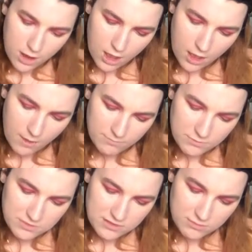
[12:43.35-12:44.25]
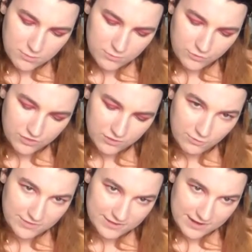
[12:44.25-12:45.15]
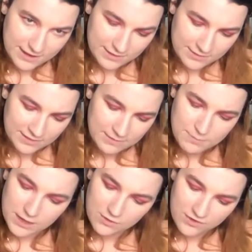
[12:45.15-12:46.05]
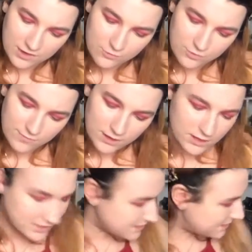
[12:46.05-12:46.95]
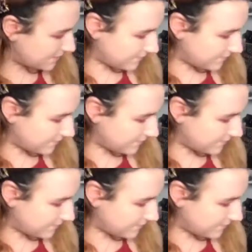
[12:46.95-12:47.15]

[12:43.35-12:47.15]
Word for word: Um, so with this one, we're just going to dip into intravenous